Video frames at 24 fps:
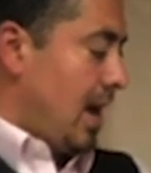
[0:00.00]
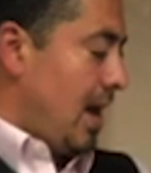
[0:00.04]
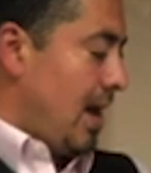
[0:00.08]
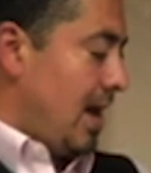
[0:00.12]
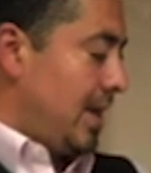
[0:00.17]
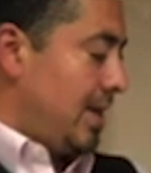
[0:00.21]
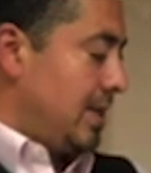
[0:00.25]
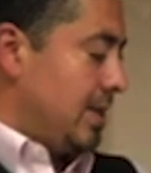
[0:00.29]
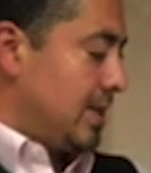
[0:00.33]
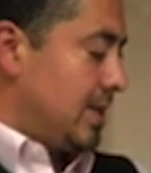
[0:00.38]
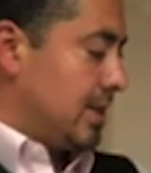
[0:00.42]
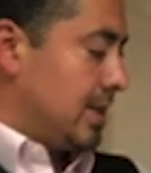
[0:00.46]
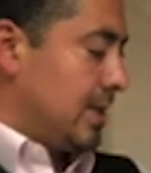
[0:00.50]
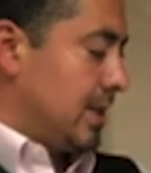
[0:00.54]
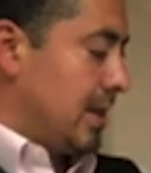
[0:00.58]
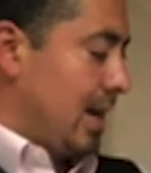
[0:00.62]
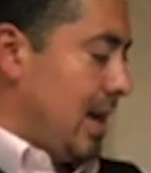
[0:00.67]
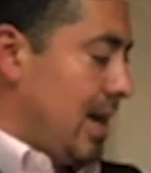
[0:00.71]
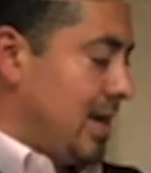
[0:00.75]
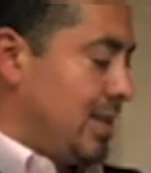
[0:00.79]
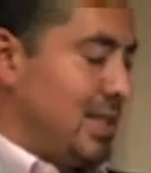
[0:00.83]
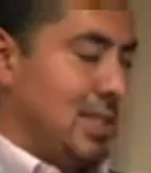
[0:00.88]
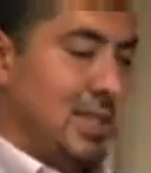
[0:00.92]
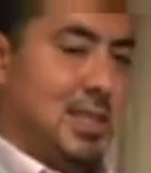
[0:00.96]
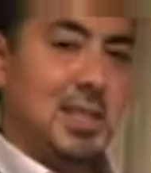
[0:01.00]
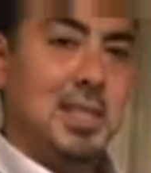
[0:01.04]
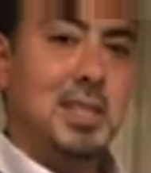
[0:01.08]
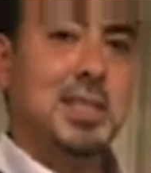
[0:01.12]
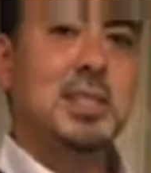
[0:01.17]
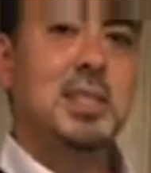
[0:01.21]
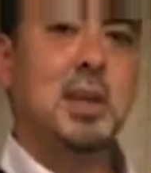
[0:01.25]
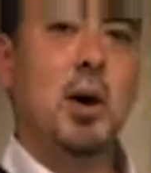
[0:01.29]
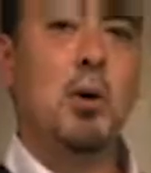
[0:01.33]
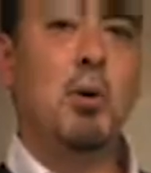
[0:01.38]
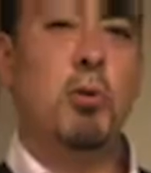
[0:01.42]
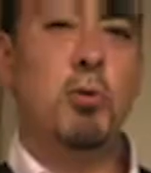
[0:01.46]
ice is the
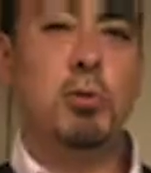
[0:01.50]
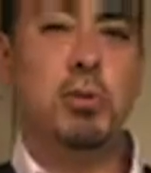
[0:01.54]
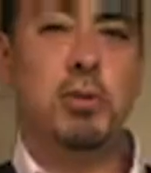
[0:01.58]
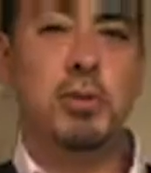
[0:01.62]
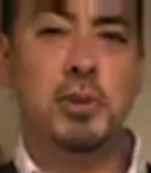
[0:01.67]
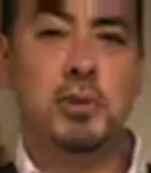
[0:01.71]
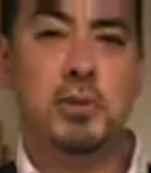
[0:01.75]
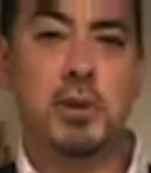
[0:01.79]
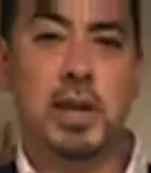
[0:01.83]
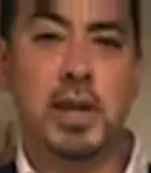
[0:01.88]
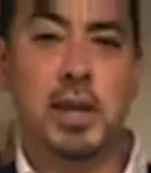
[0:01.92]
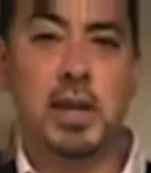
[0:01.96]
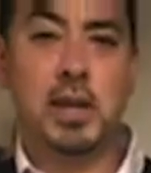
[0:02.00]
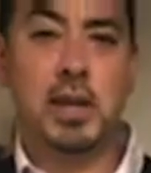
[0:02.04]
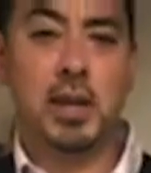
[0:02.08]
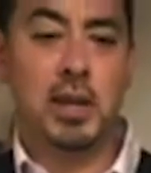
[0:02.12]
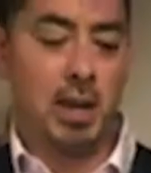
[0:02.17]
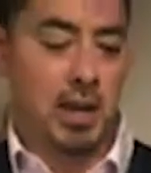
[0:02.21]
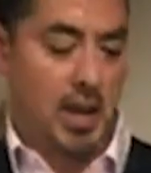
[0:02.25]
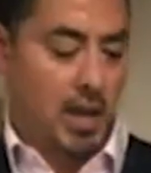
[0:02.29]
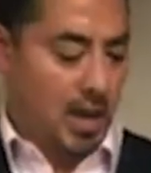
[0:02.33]
soul of the drink.